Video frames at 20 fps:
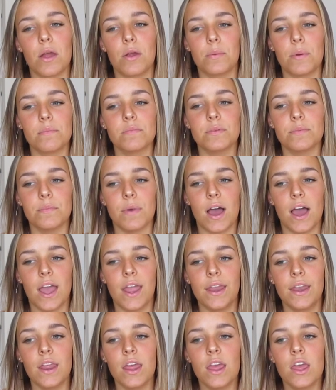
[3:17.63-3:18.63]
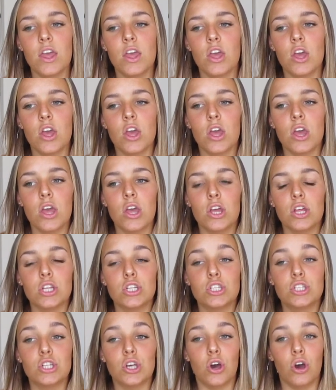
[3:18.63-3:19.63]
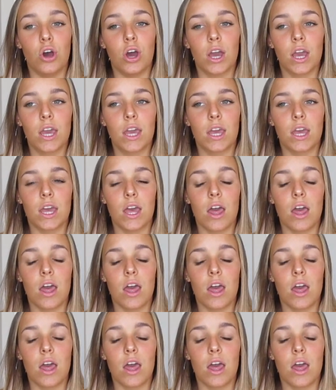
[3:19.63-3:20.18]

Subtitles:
I remember mine took